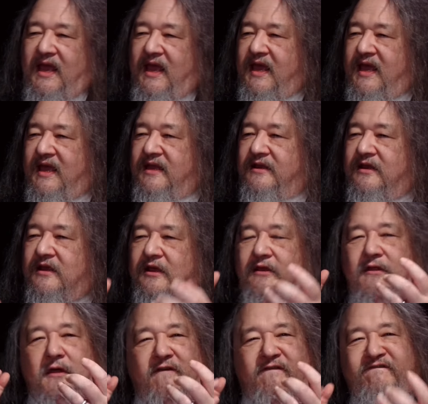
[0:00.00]
And
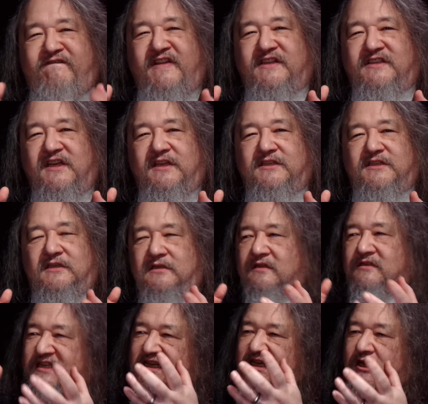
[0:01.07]
the physics
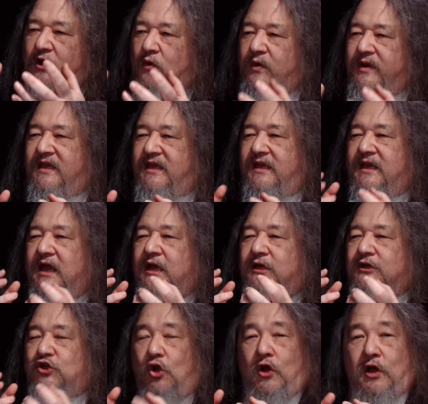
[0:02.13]
TOE
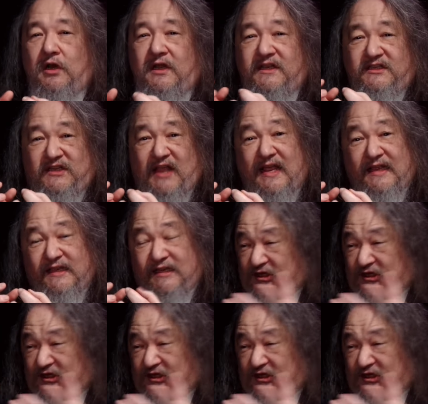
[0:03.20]
talk it,